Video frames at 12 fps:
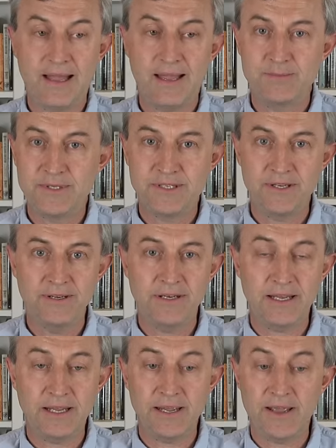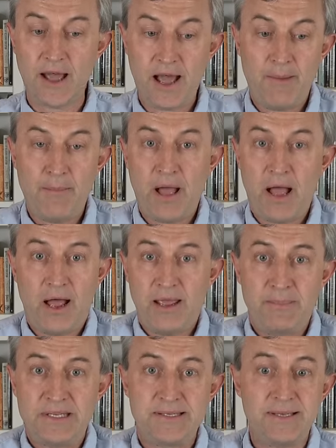Absolutely. I
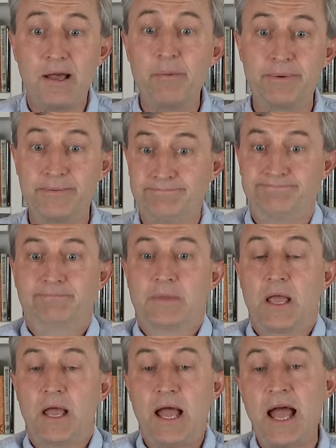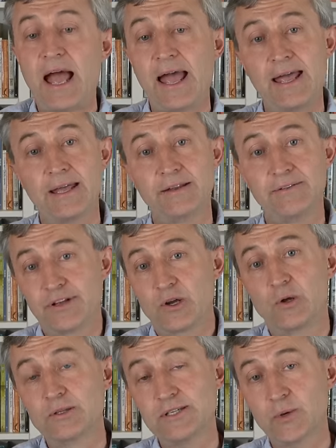mess up. And the
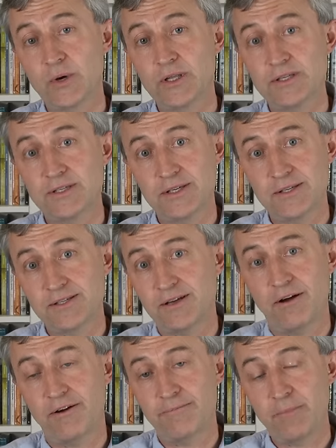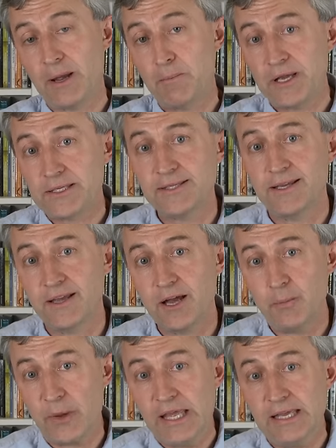consequences of my messing
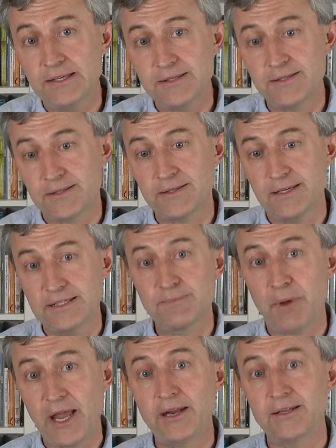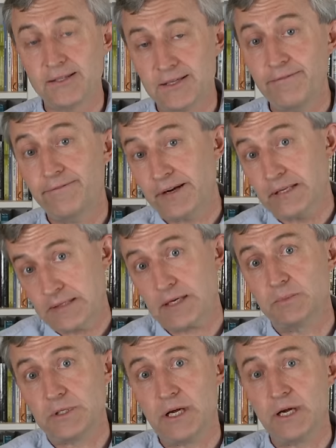up is pain and suffering
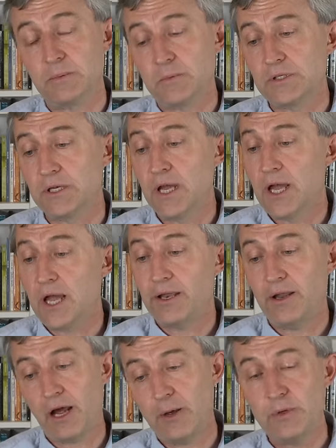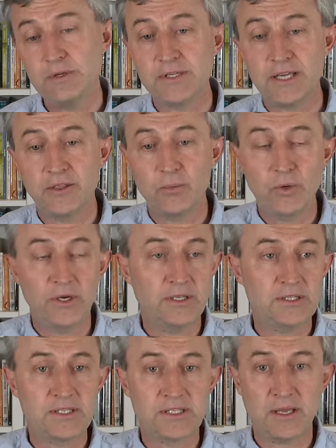sometimes. Now, I'm using the
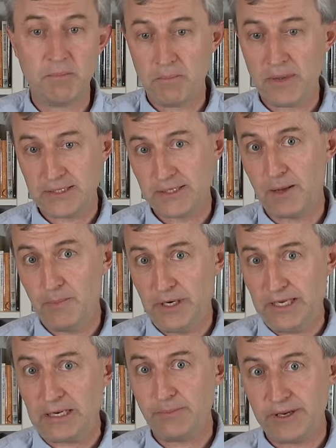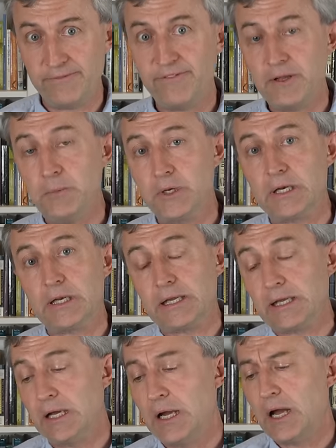words mess up a little bit
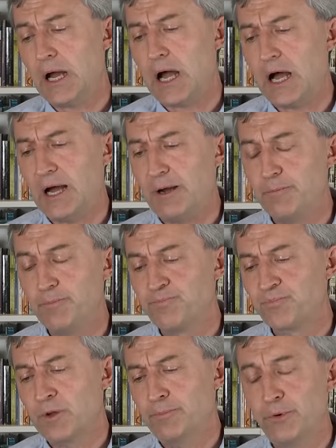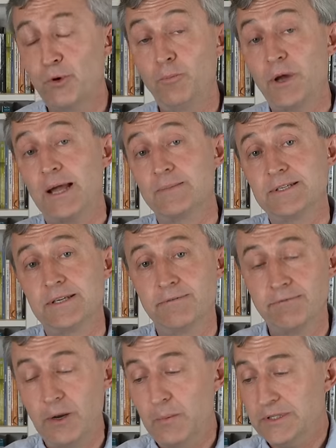flippantly. Paul, perhaps in
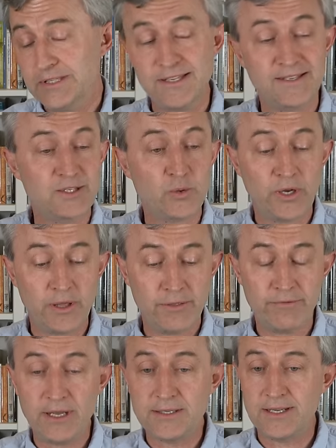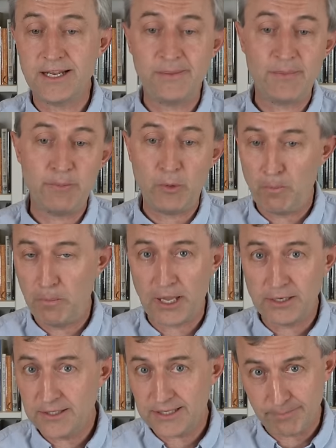Romans 6:23, is a little bit more
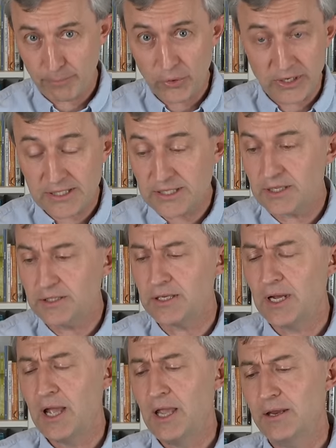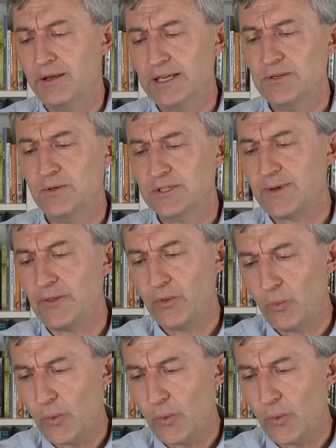blunt and pointed. You know, he talks about the